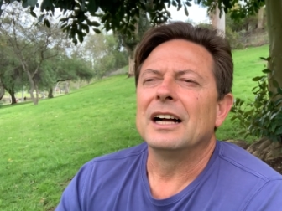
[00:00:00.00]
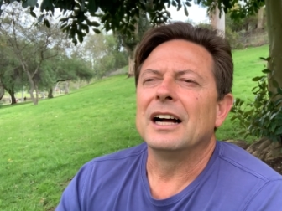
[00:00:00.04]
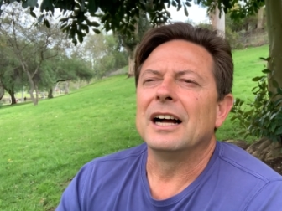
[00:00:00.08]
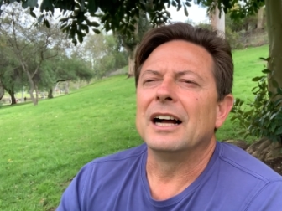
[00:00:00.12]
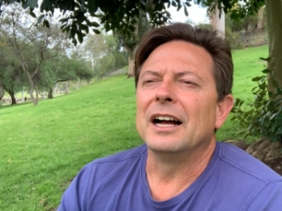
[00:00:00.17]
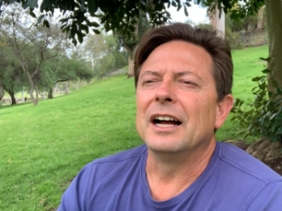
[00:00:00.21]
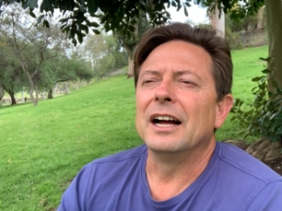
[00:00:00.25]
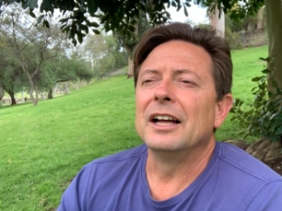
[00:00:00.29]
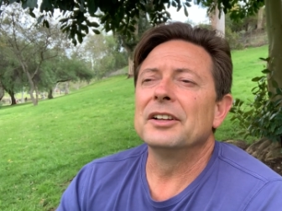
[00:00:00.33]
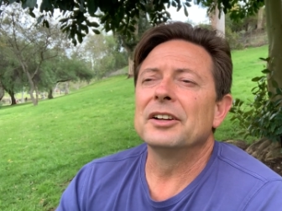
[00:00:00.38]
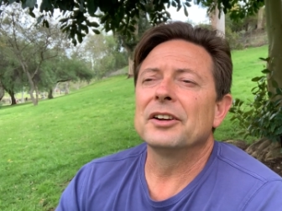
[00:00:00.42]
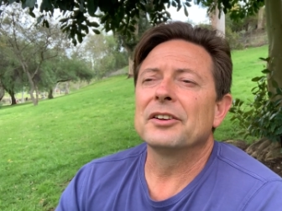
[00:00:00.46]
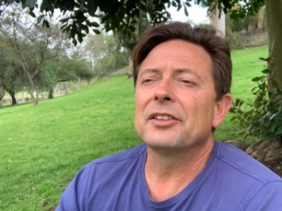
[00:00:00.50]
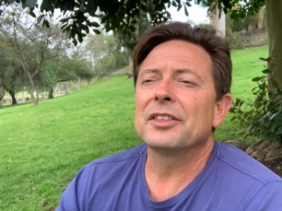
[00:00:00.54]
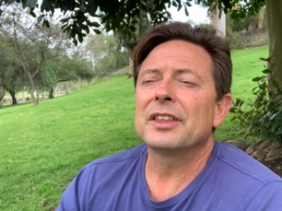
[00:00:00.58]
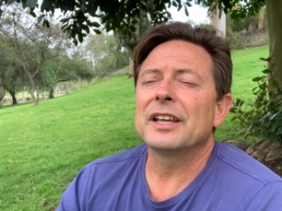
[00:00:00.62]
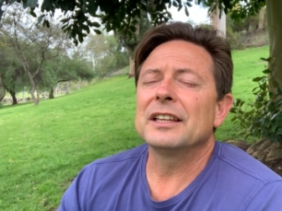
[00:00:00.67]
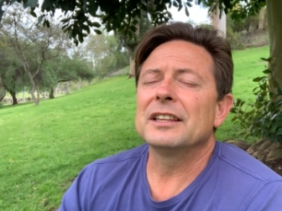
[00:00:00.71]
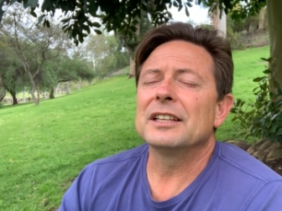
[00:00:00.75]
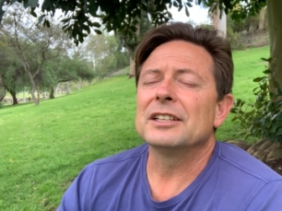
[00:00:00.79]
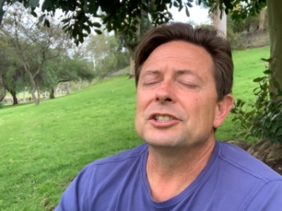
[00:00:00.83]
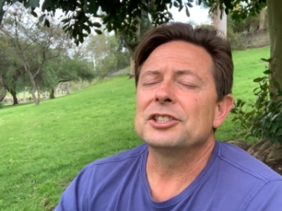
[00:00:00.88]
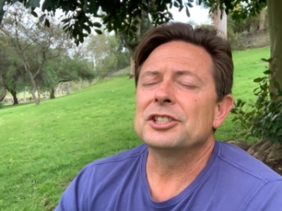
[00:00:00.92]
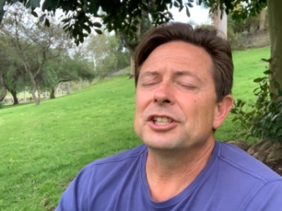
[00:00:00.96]
uh, another
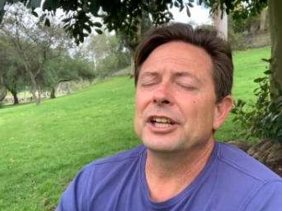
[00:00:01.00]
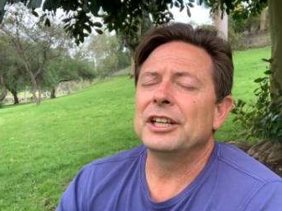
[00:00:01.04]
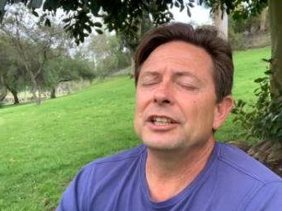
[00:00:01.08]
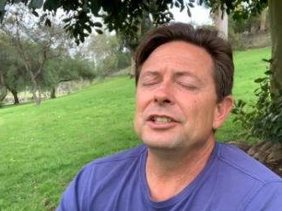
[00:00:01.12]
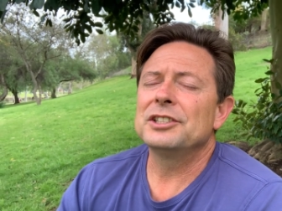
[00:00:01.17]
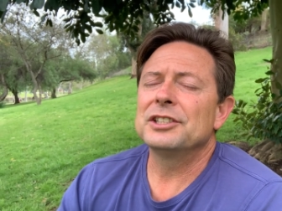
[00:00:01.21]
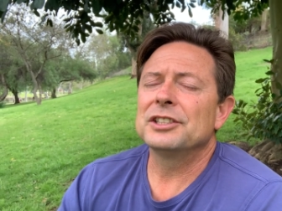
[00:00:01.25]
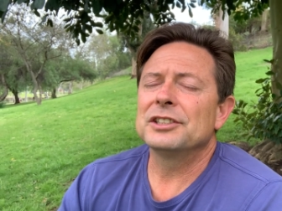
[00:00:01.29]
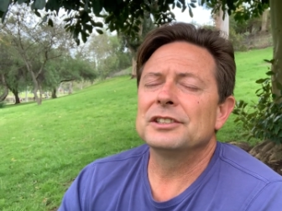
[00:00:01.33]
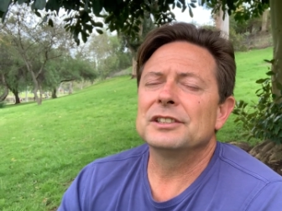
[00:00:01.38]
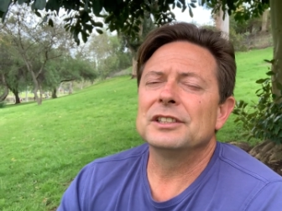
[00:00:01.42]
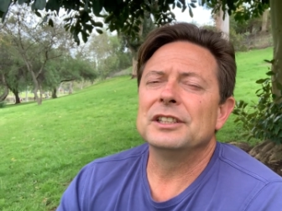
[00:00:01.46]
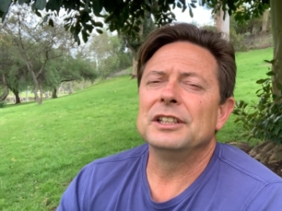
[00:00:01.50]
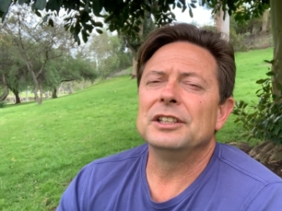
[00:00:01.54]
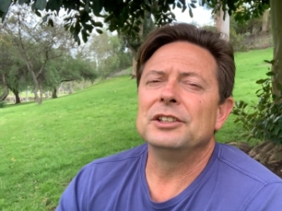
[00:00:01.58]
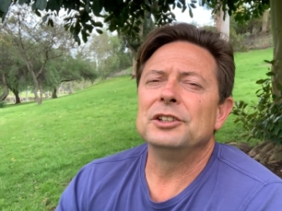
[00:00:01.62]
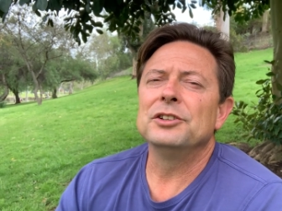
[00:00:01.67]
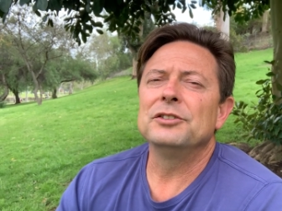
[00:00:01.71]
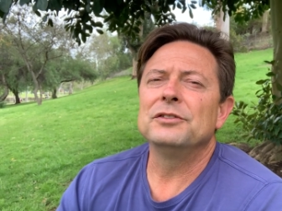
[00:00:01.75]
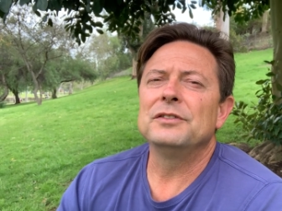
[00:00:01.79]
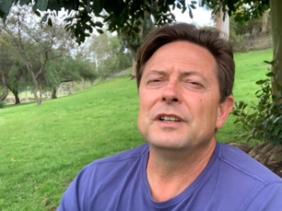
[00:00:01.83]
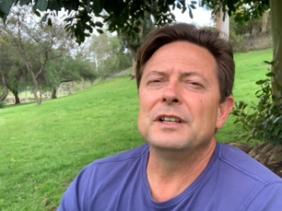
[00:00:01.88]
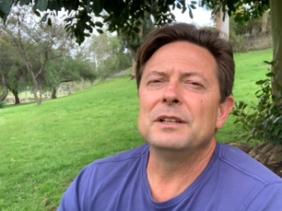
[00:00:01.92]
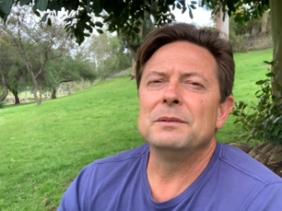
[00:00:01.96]
thing that changes the
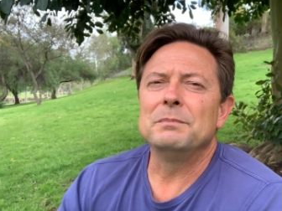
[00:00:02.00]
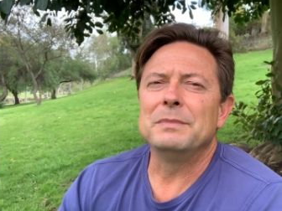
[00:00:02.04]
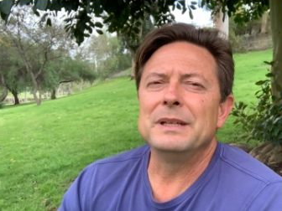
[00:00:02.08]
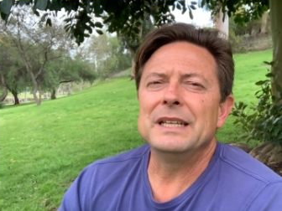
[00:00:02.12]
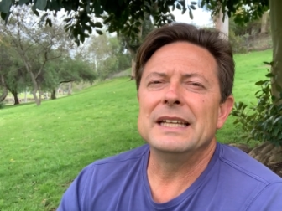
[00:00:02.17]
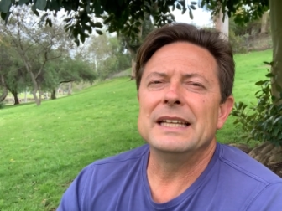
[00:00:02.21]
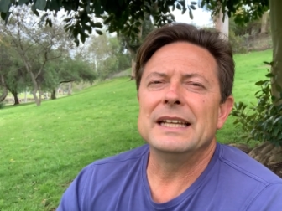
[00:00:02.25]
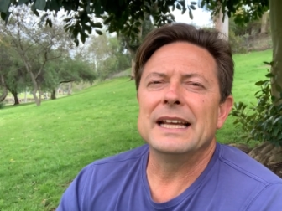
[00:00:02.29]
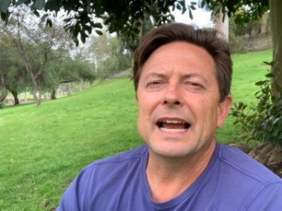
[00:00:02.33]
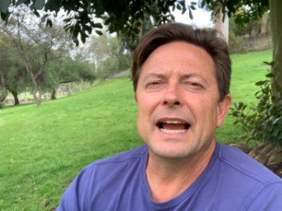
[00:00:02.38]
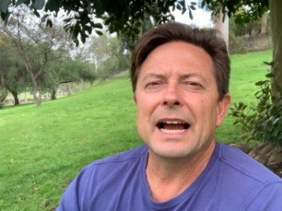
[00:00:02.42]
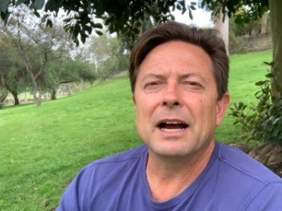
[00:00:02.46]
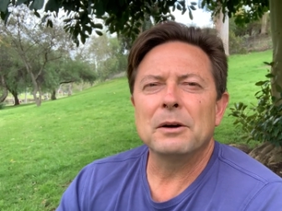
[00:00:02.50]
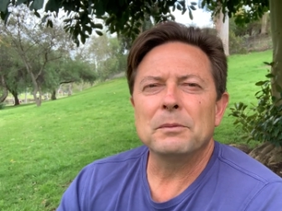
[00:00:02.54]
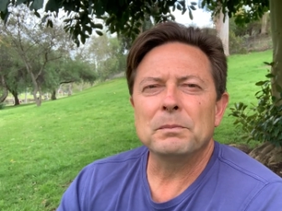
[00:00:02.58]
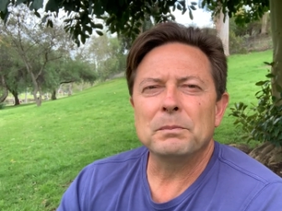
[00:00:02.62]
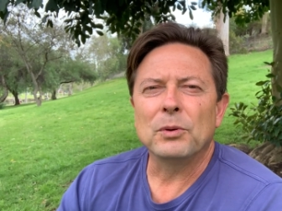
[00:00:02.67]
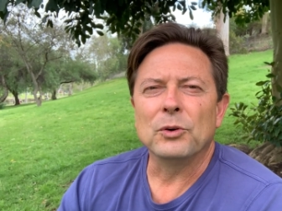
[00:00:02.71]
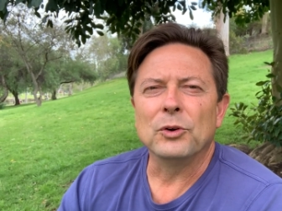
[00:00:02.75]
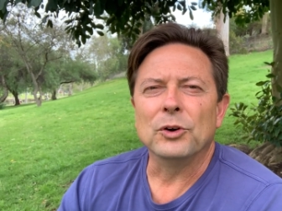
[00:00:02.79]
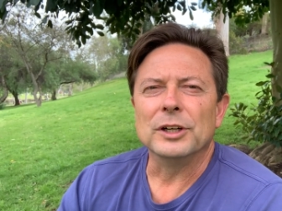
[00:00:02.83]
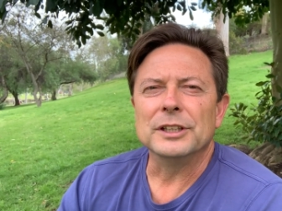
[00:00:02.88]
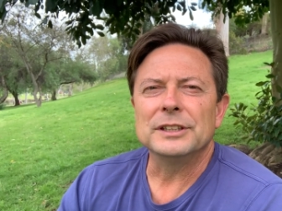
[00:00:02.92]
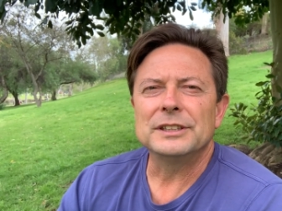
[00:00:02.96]
UVB
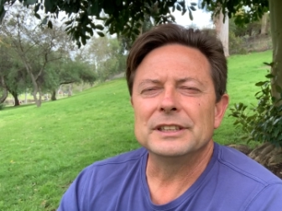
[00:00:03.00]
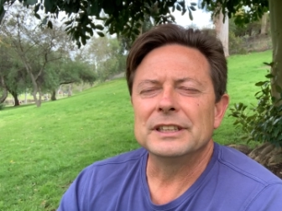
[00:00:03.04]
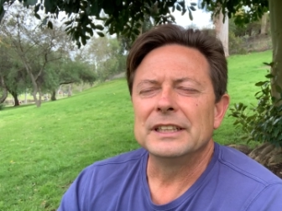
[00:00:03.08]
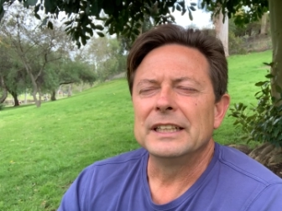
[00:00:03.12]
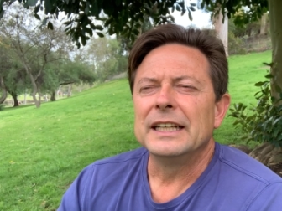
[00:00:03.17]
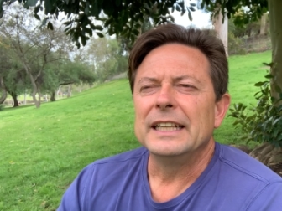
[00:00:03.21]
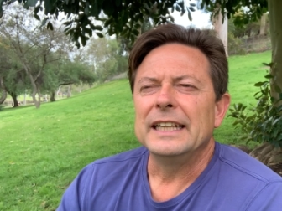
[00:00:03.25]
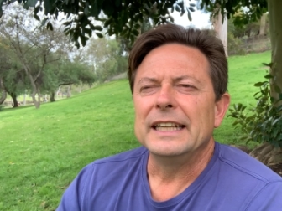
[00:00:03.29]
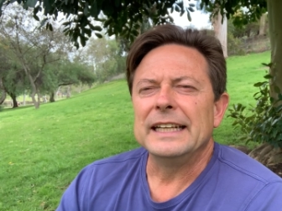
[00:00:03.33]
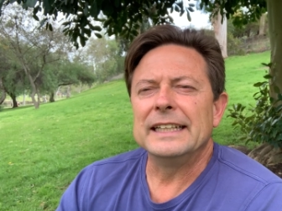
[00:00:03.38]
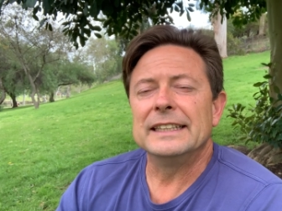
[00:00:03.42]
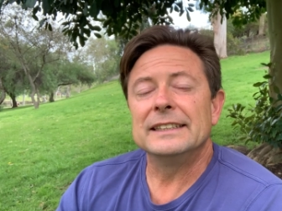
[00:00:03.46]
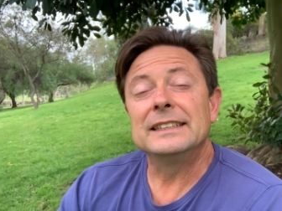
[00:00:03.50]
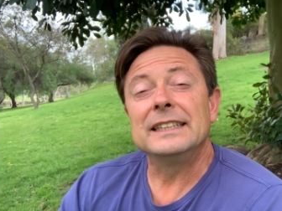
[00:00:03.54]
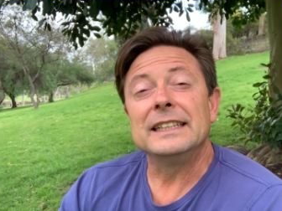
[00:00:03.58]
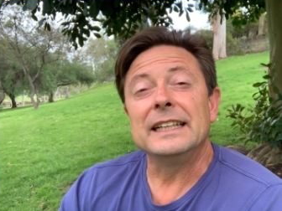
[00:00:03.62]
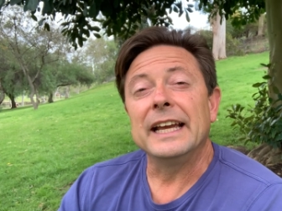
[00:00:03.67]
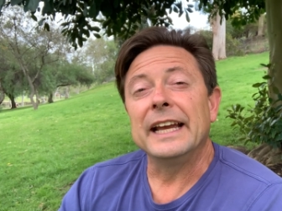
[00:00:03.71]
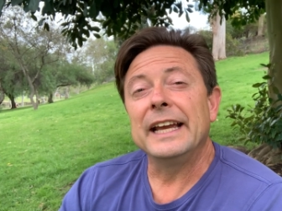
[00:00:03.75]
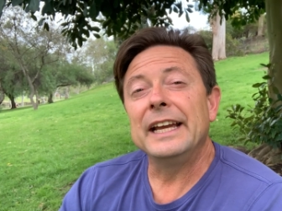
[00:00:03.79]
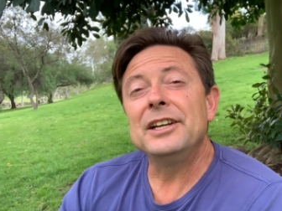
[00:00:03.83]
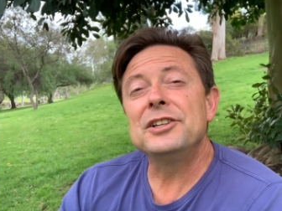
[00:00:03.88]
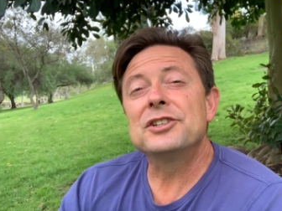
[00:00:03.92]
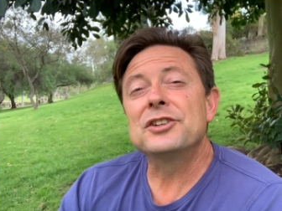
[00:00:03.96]
output is
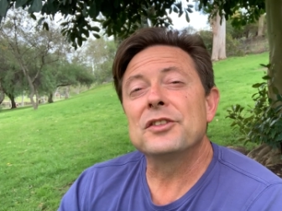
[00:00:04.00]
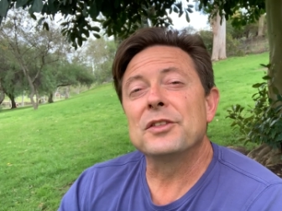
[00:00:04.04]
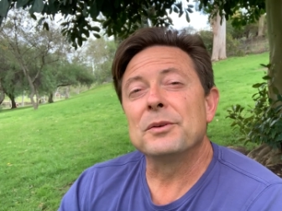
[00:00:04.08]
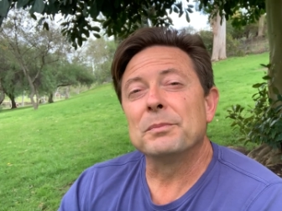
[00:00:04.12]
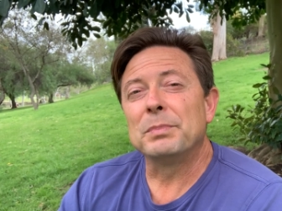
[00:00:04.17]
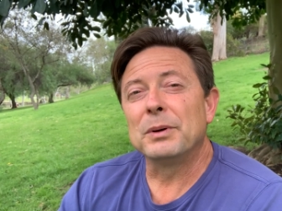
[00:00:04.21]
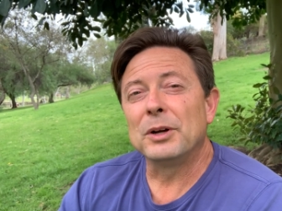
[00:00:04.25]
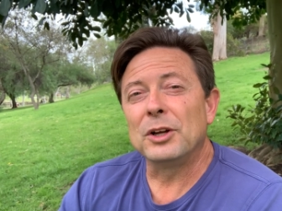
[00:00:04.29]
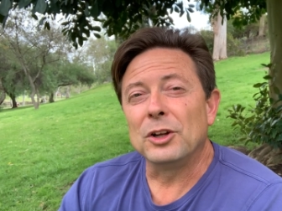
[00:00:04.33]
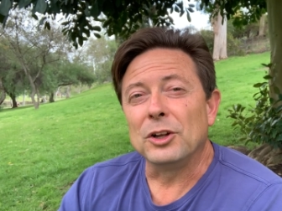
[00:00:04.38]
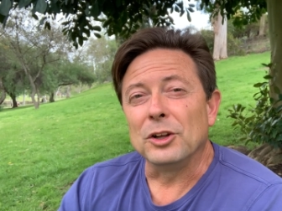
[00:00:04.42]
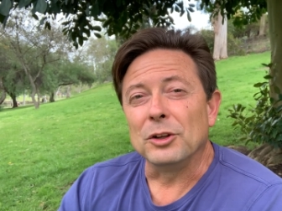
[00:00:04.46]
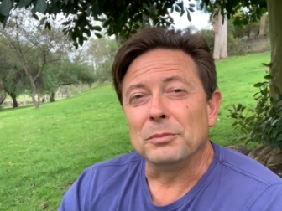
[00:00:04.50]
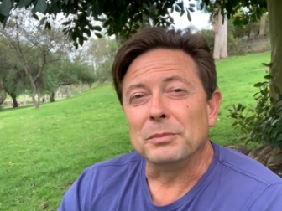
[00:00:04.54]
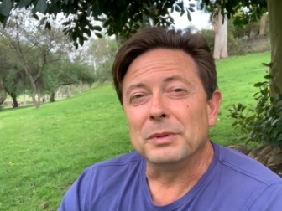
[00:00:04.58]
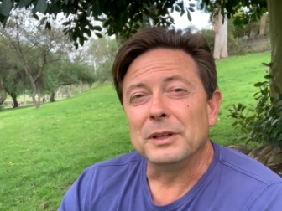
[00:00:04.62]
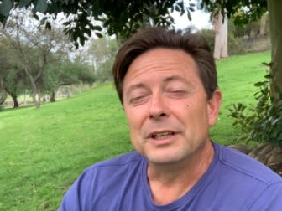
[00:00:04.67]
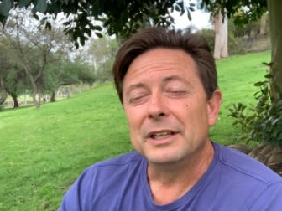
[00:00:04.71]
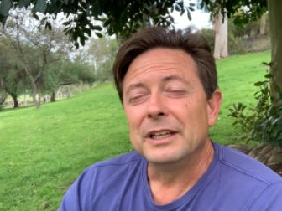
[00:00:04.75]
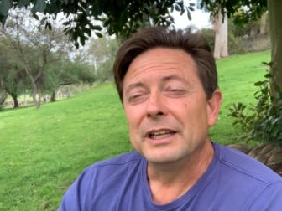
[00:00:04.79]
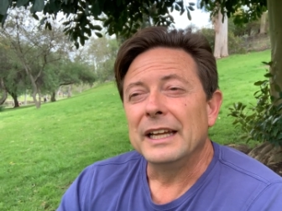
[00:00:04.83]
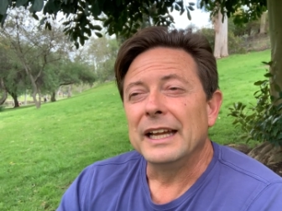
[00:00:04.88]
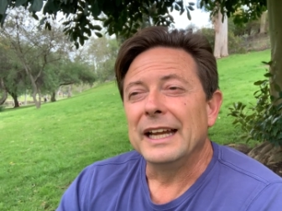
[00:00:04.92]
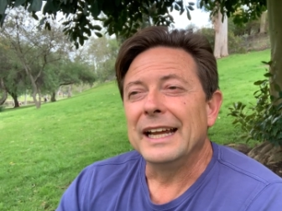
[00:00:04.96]
the age of the bulb.
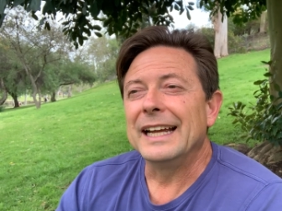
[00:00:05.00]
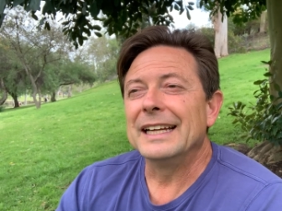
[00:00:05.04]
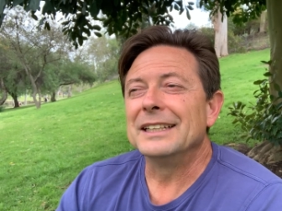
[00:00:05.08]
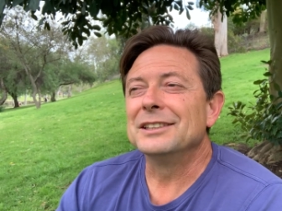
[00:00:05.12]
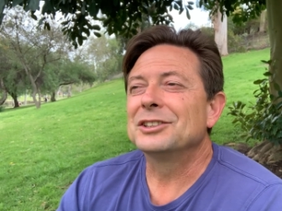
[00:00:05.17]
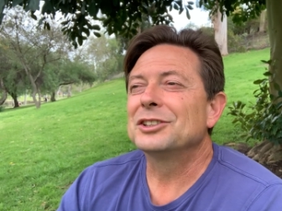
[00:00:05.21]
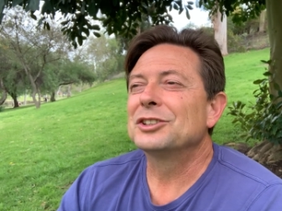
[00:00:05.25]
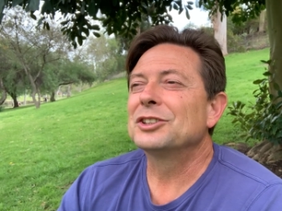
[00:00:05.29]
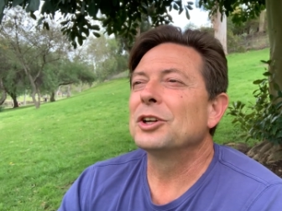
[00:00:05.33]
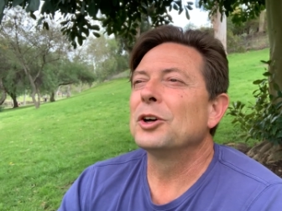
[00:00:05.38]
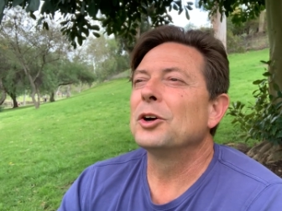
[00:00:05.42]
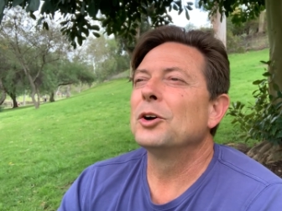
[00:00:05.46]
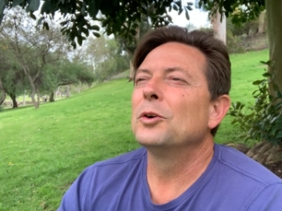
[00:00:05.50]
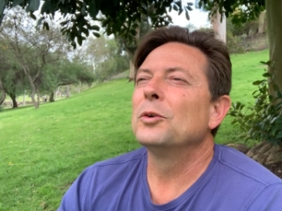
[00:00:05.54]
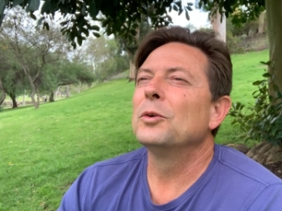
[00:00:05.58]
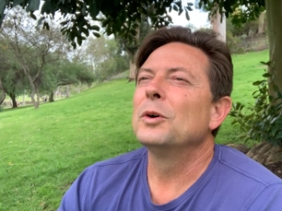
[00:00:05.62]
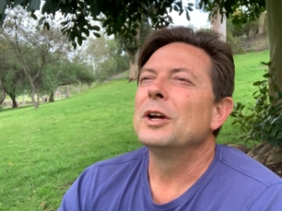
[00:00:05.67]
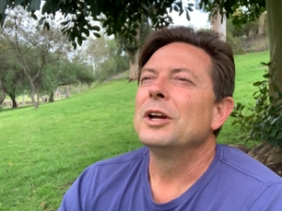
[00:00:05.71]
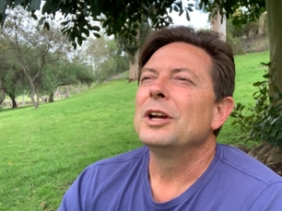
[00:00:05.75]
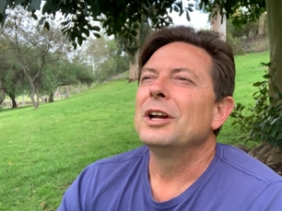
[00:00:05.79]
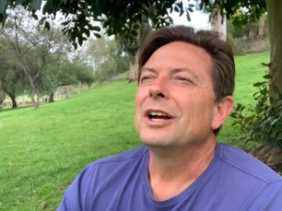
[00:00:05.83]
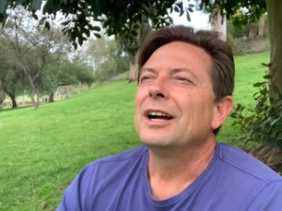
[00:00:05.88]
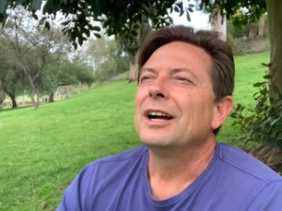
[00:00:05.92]
And so